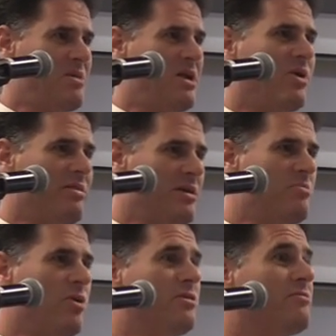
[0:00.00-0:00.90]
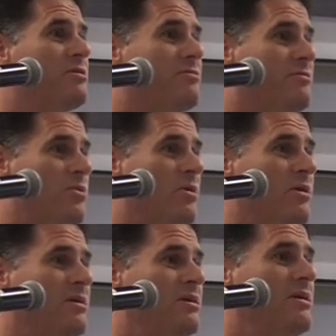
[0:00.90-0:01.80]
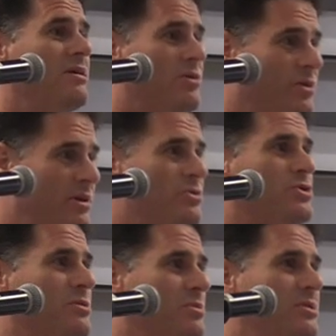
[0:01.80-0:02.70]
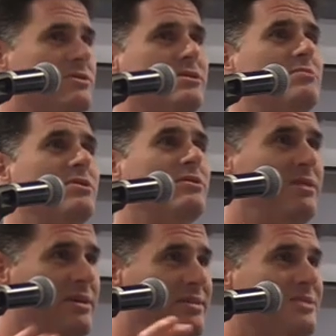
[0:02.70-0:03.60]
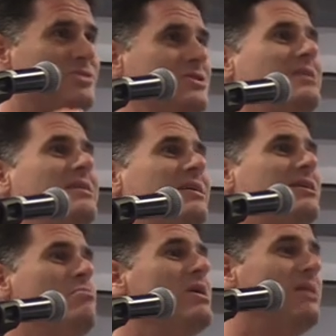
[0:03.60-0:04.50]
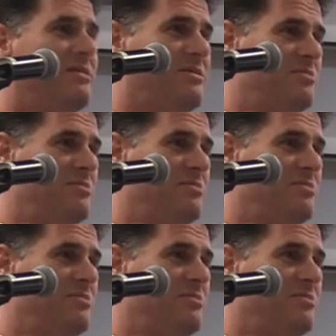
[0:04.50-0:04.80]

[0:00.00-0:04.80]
but I want to thank both of you for your leadership in this community and this committed